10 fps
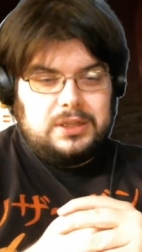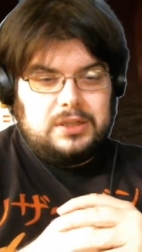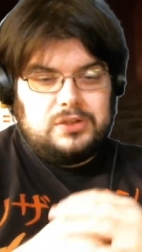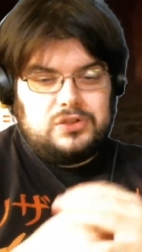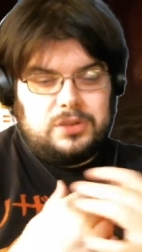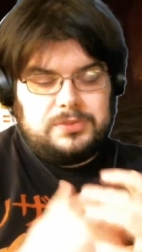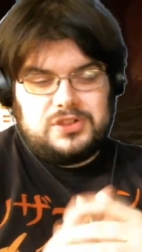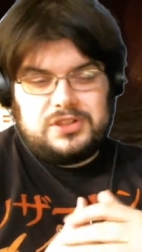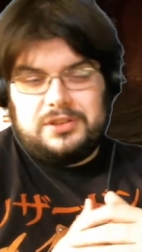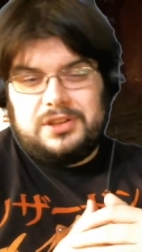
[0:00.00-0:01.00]
jump
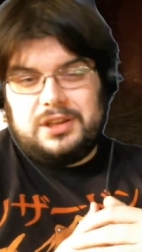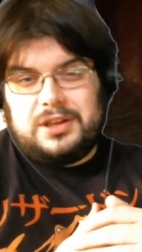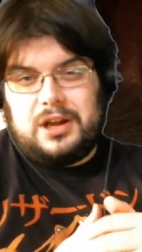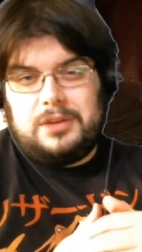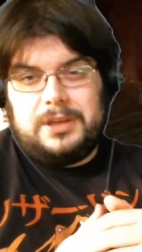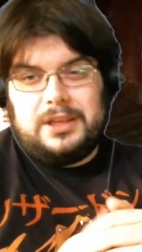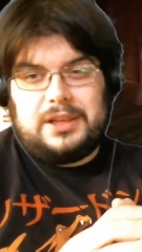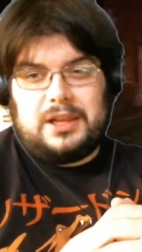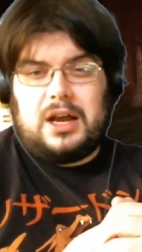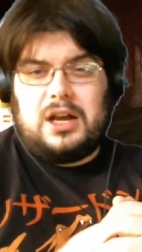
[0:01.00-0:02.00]
start the economy, get
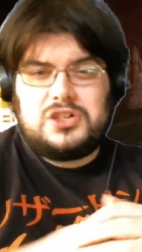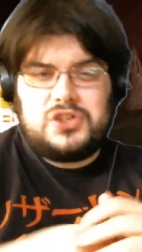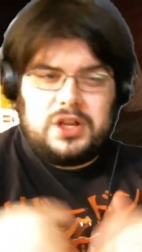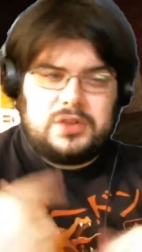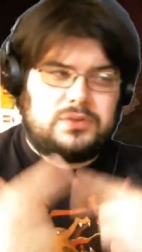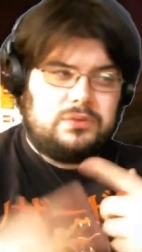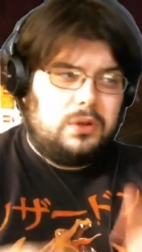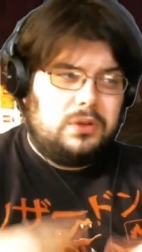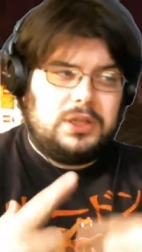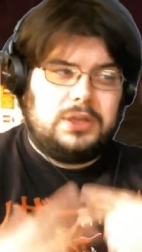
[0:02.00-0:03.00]
the auction house
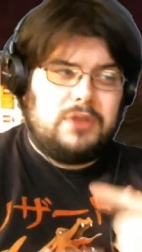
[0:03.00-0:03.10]
rolling,